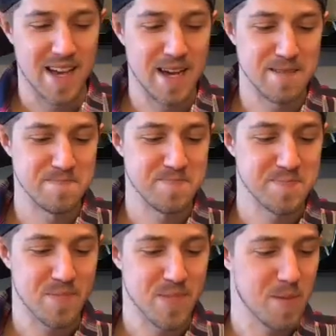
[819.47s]
Um,
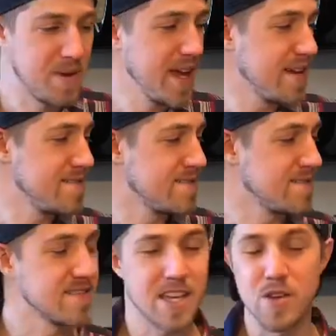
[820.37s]
but yeah,
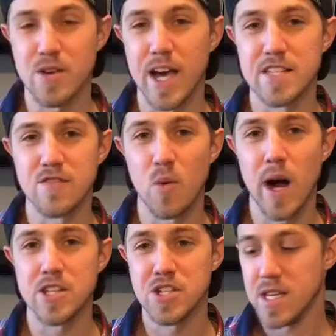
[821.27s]
thank you guys for
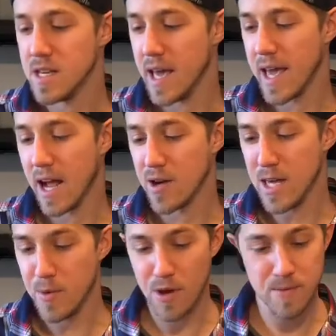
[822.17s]
watching, and I'll
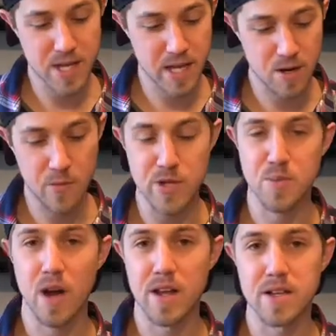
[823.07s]
keep you updated on these
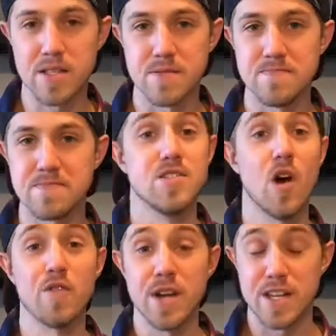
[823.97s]
products.
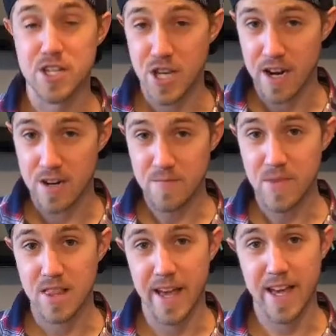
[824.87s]
Don't forget to share,
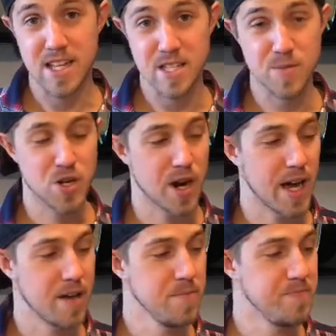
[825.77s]
like, and
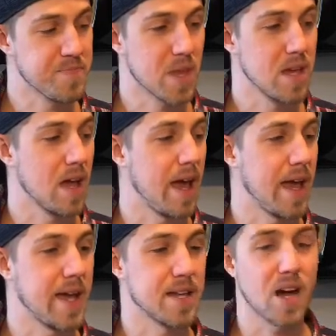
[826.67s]
subscribe
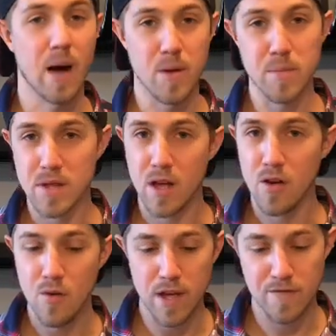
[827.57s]
and comment
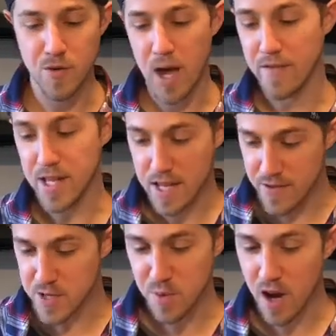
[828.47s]
below if you have any of
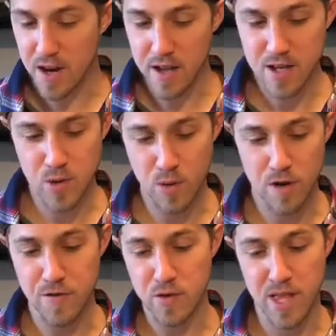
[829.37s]
these products or
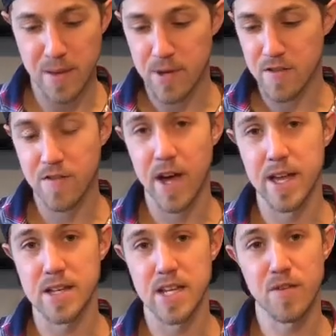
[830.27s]
if you'd like me to
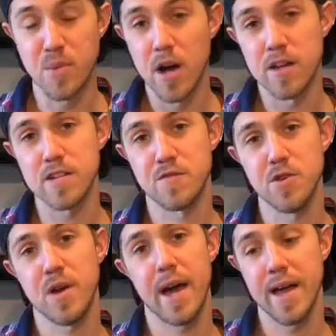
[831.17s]
find different products for
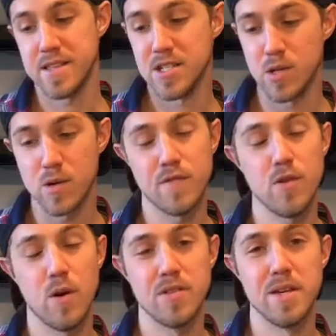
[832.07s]
you guys and do a
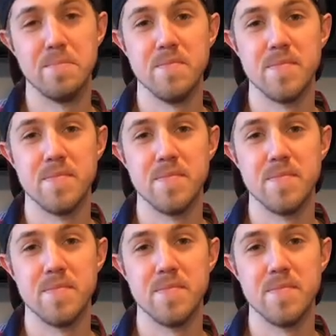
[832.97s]
review on them.